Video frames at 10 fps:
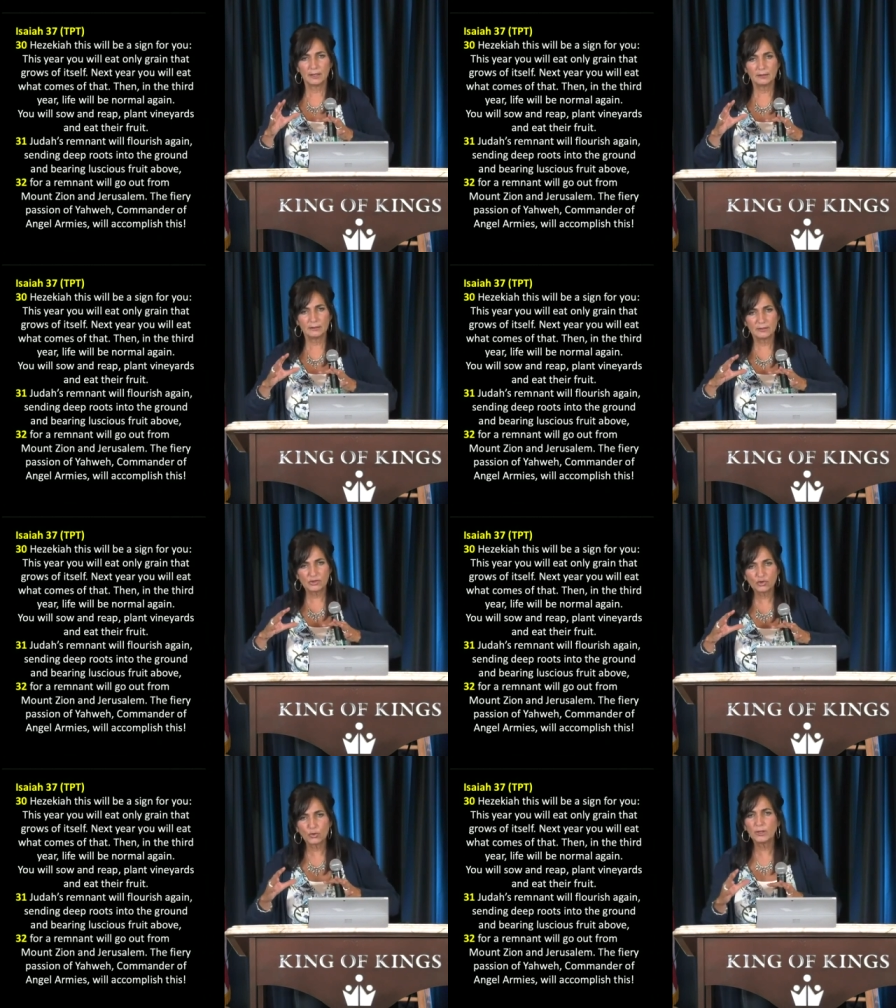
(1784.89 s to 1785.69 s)
and
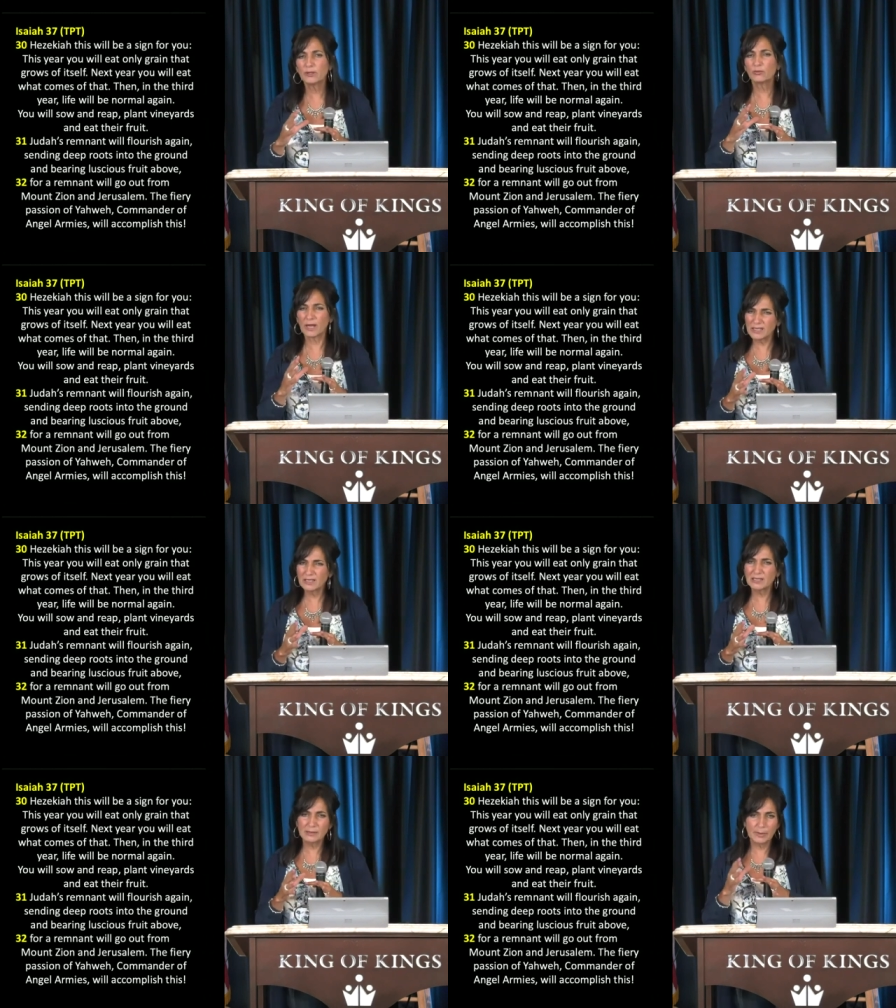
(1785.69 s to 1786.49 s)
destroy the
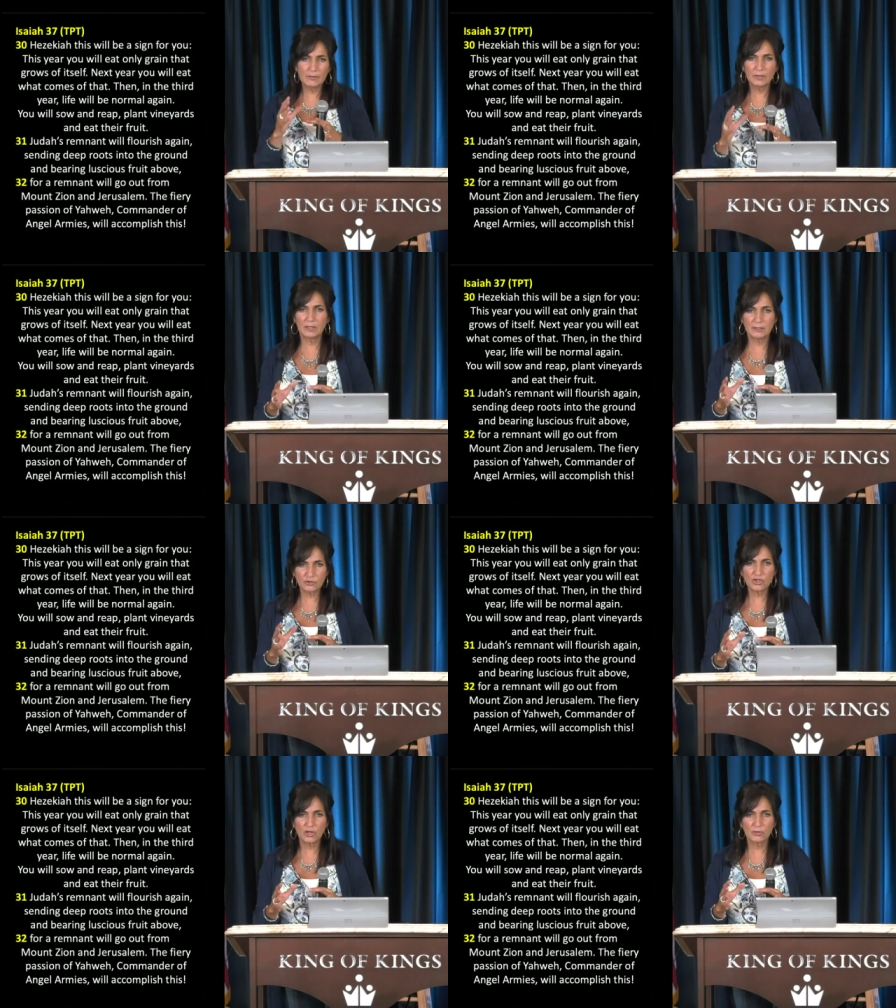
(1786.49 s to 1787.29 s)
racism even
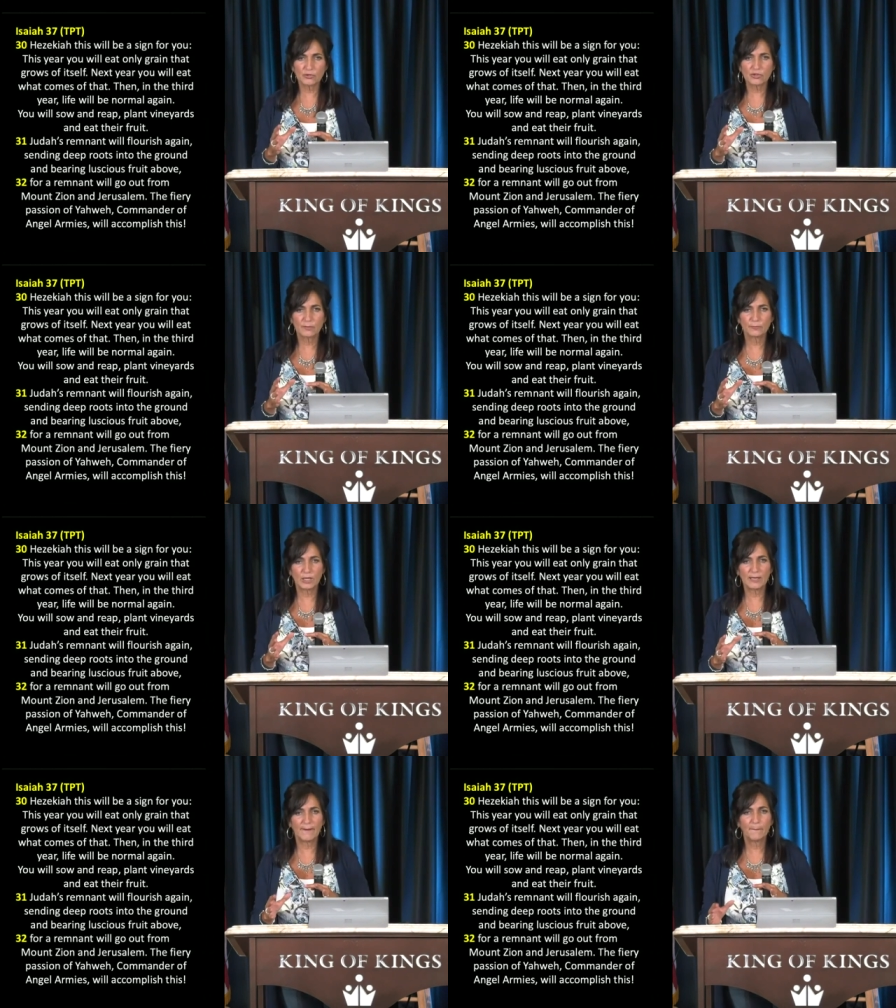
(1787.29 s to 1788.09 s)
in the church,
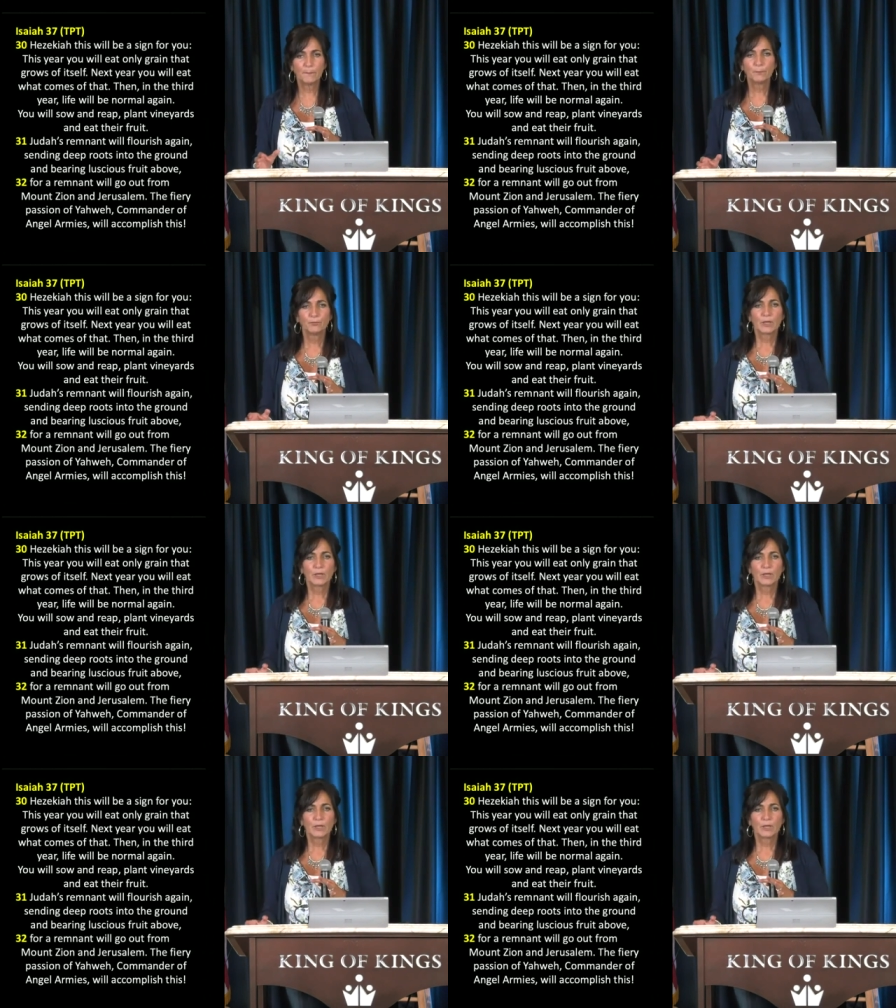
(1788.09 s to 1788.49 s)
right?